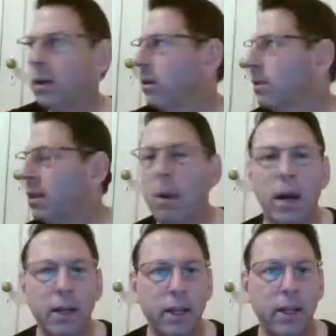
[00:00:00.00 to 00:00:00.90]

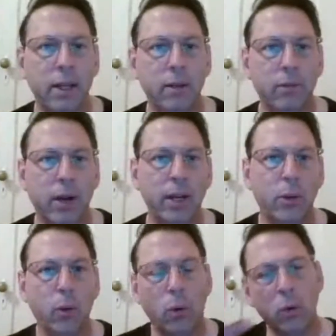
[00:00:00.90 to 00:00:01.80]
commodity, right,
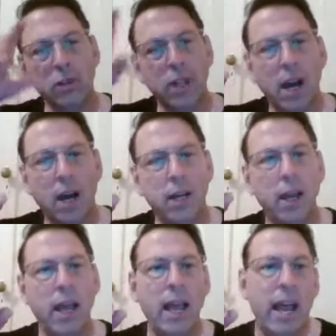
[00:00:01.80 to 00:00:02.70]
or stock,
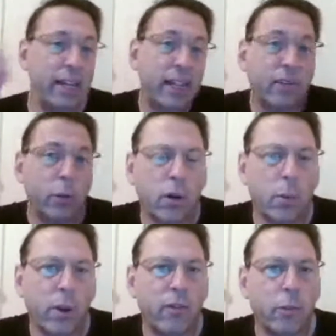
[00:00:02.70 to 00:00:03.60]
and then everyone will run
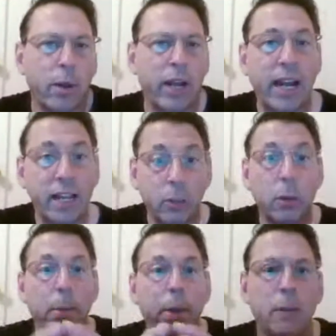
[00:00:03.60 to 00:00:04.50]
away from it, and then we'll
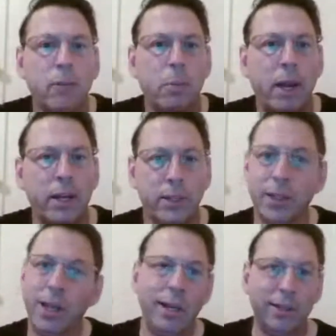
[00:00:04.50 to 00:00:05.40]
pick it up for pennies.
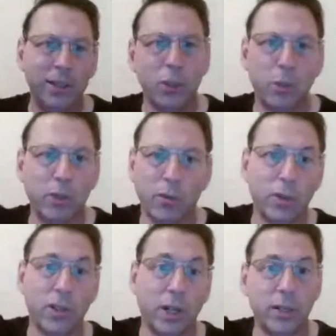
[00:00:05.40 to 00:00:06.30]
This is what the
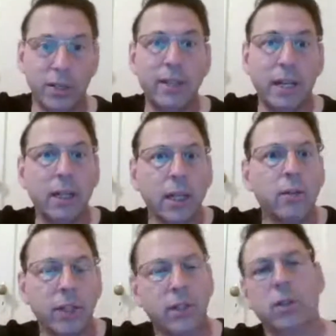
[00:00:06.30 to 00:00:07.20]
Rothschilds did, that
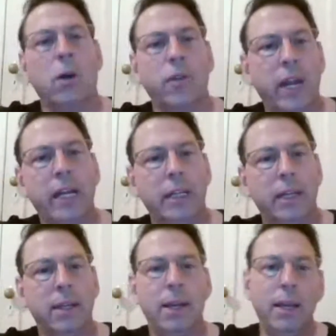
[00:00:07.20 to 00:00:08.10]
literally took over England.
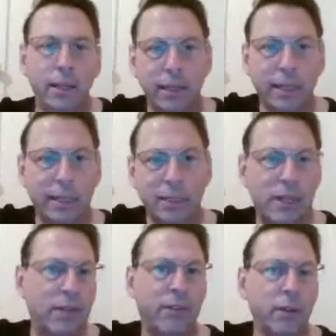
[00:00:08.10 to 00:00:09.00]
They did this
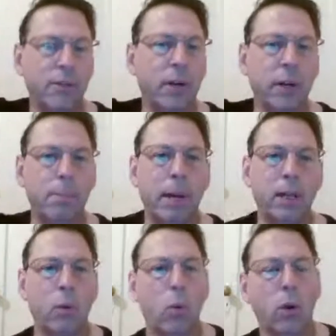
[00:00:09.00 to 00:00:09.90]
after the fucking Battle of
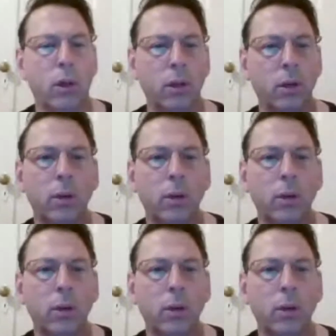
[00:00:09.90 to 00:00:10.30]
Waterloo,